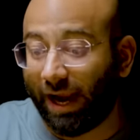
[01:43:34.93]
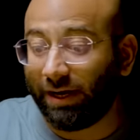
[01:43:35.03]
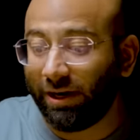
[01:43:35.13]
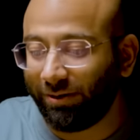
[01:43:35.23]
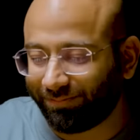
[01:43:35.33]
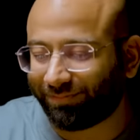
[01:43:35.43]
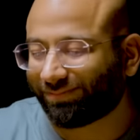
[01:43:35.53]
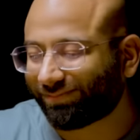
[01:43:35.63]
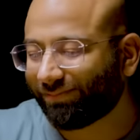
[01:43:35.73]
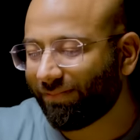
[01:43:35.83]
And then
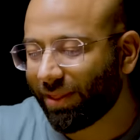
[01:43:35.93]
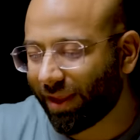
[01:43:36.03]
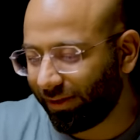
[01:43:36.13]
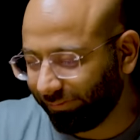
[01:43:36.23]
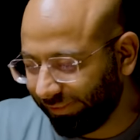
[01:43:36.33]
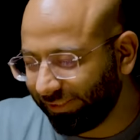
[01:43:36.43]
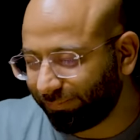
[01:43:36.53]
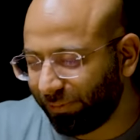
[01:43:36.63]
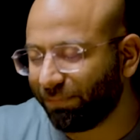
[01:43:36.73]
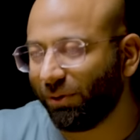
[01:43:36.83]

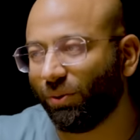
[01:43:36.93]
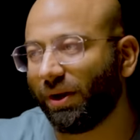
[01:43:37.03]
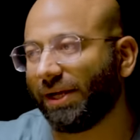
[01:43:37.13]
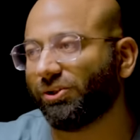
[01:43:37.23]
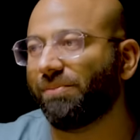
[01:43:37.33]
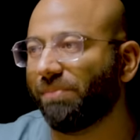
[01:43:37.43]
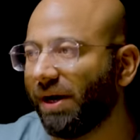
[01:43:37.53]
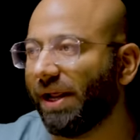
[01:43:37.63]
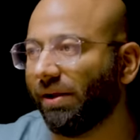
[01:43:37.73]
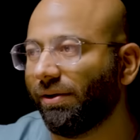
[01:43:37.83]
these people who are actually
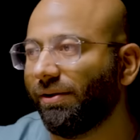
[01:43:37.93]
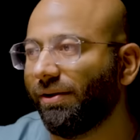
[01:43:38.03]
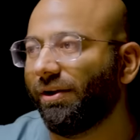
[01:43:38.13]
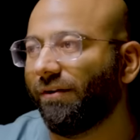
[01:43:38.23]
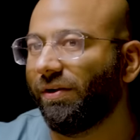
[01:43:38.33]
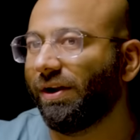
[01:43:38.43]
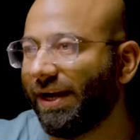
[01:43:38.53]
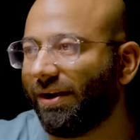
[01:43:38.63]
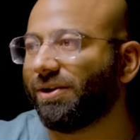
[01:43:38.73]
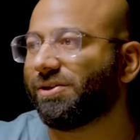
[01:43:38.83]
building will
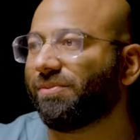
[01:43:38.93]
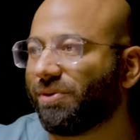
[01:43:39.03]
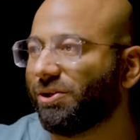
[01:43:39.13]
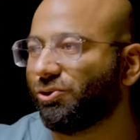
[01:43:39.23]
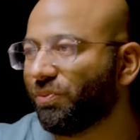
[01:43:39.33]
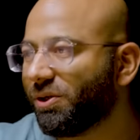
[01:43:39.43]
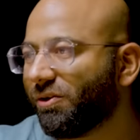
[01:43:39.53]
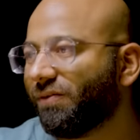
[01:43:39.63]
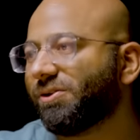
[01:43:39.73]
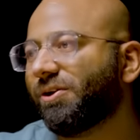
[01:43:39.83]
need
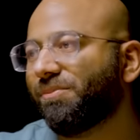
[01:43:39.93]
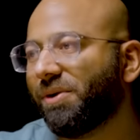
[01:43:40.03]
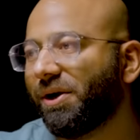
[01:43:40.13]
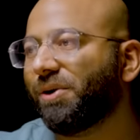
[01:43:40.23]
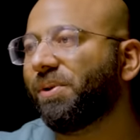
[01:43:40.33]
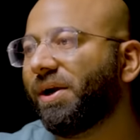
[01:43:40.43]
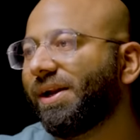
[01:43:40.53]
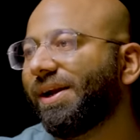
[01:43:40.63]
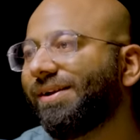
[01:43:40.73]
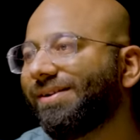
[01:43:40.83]
consumers of a certain relatability